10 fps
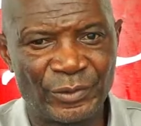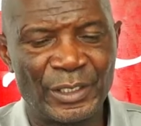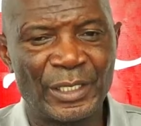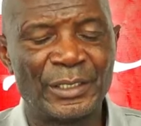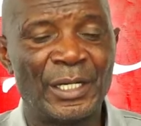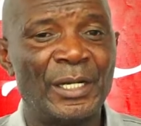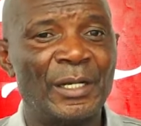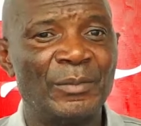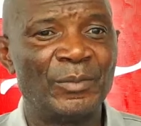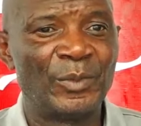on that.
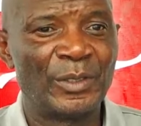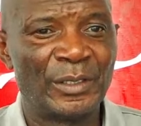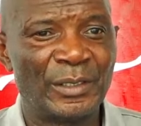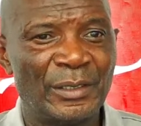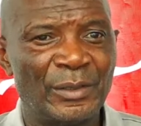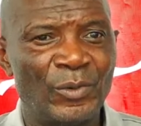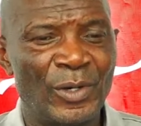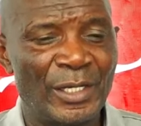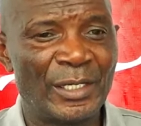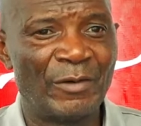
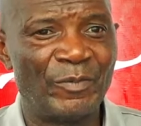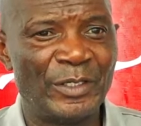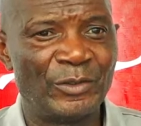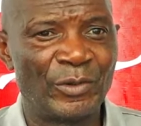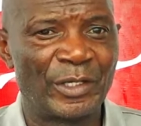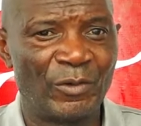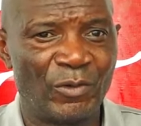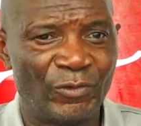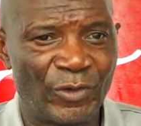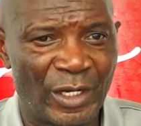One, I've been talking
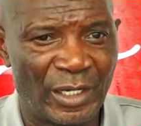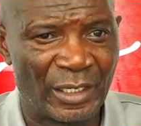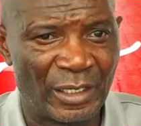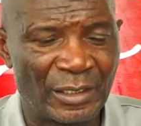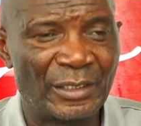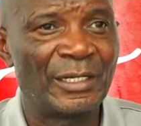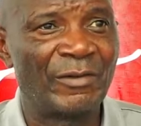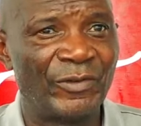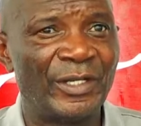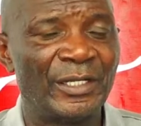of
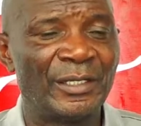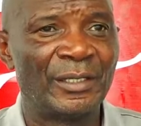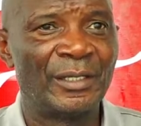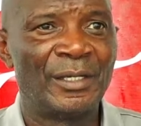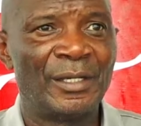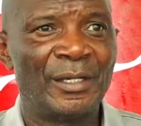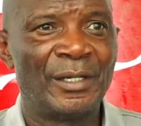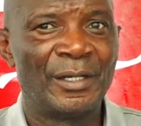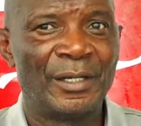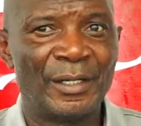traveling.
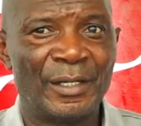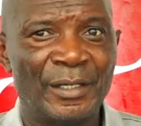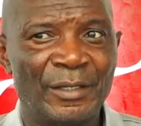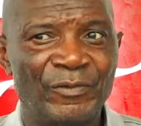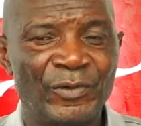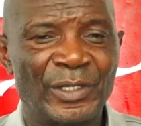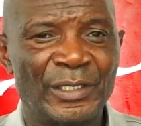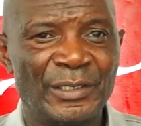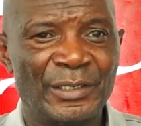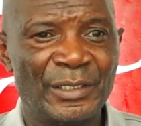If you
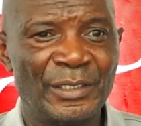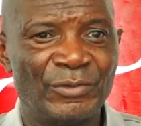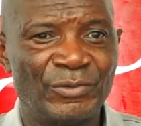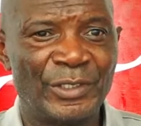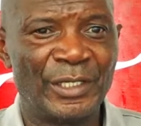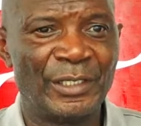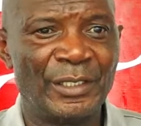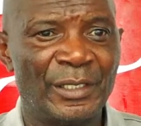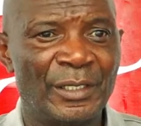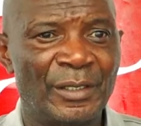can see, to
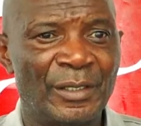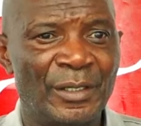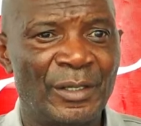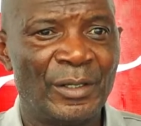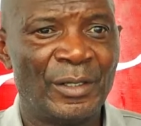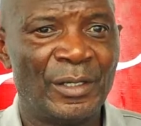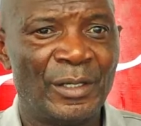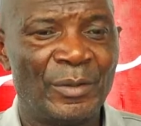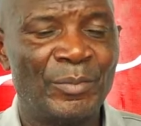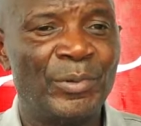say,
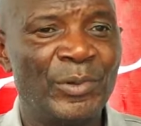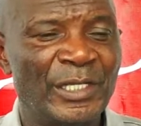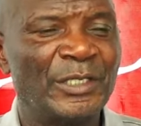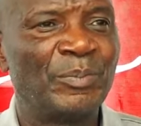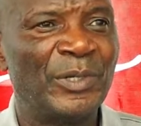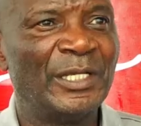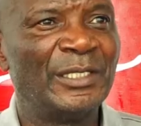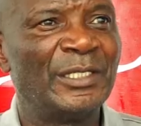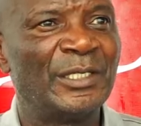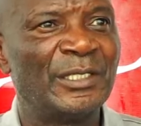Bullets
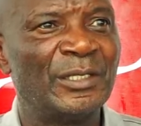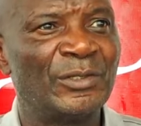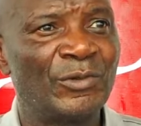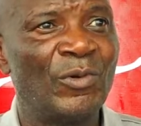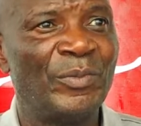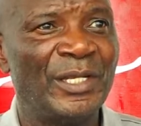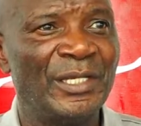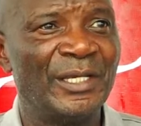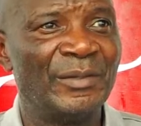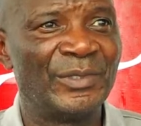plays so
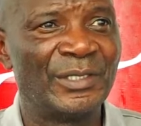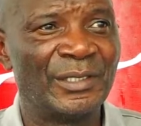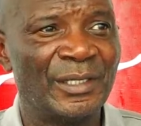many games.